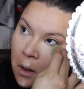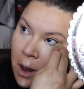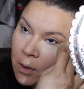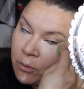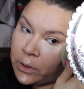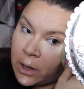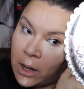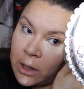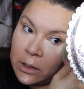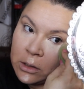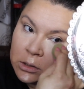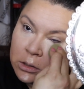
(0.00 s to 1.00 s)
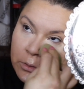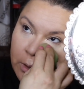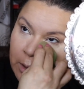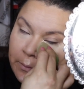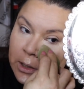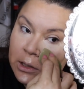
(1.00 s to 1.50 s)
I would not
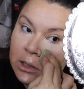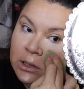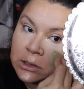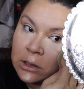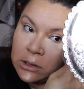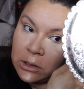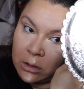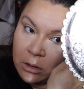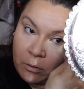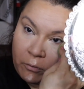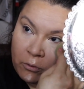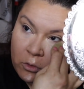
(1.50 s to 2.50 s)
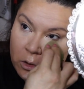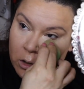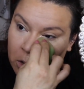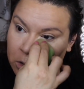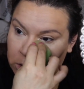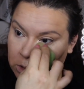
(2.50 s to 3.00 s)
recommend this concealer
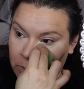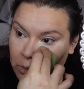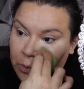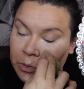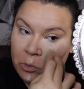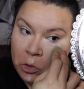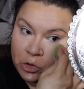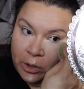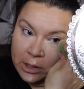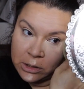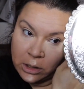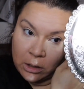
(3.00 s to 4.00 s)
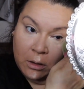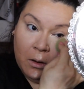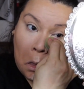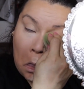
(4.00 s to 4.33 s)
for someone with more dry skin.